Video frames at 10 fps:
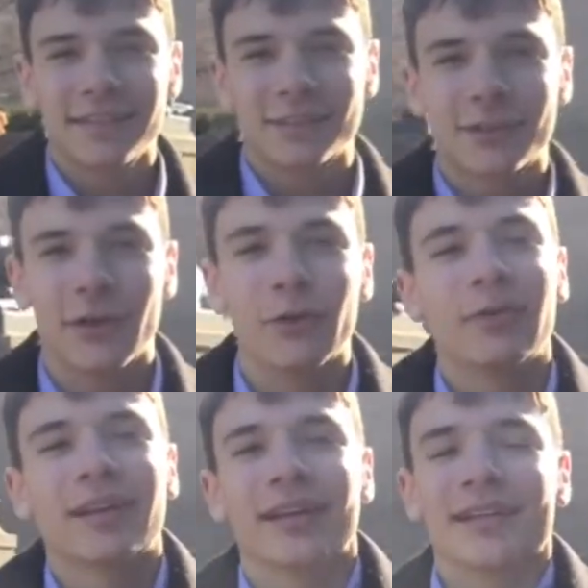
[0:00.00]
the snow,
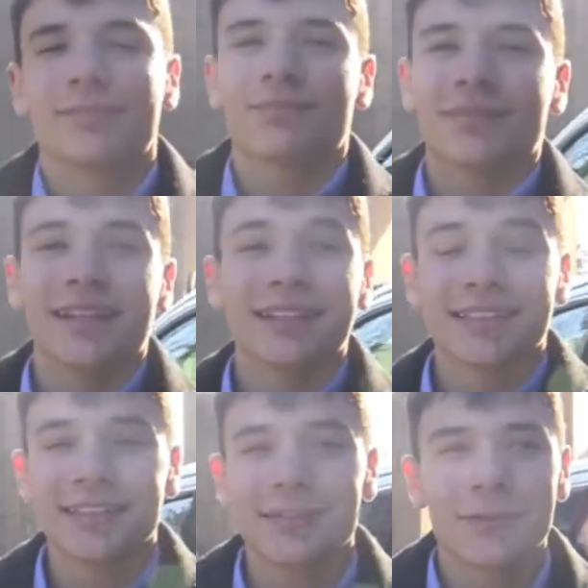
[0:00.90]
it's
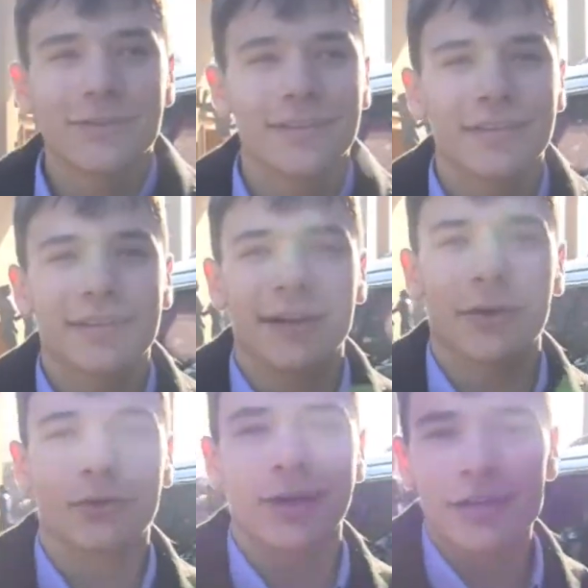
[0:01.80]
still a
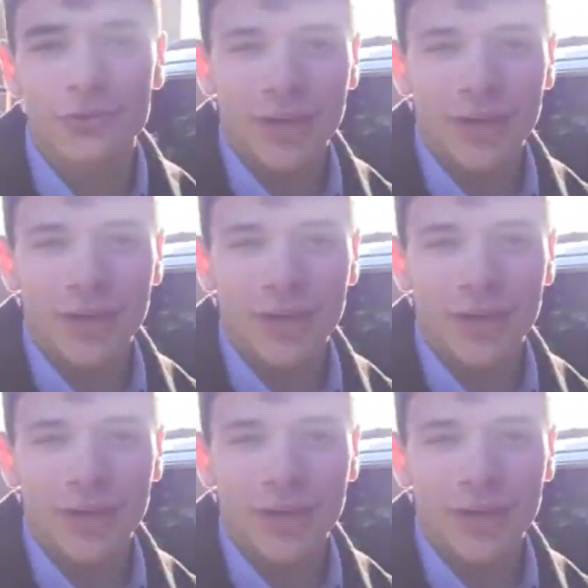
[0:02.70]
great